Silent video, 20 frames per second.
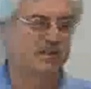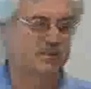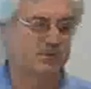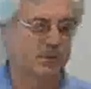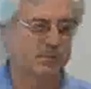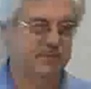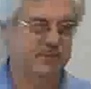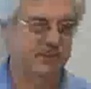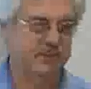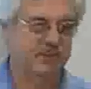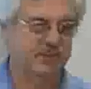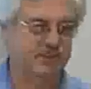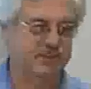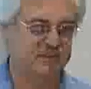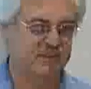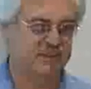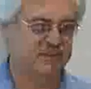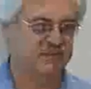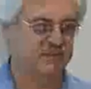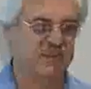Swept area
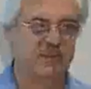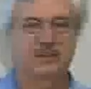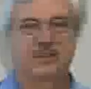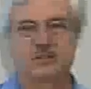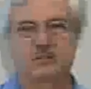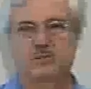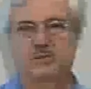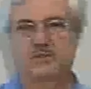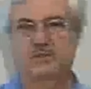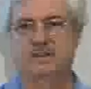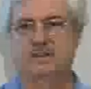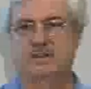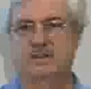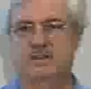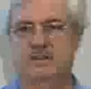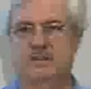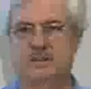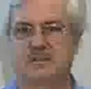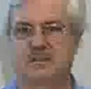is very important.